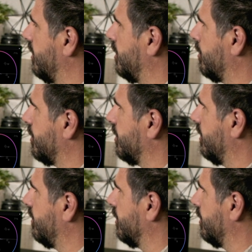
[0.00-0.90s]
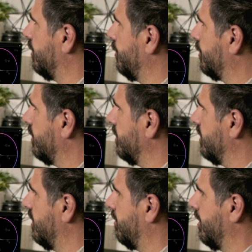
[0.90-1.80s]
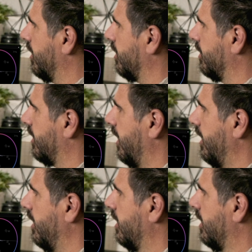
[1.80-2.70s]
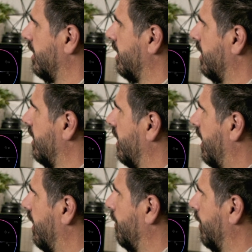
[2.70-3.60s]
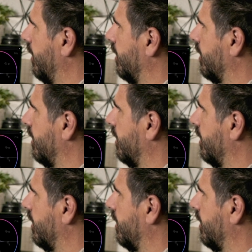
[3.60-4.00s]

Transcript: which preserves your neutrals in the middle gray. and where your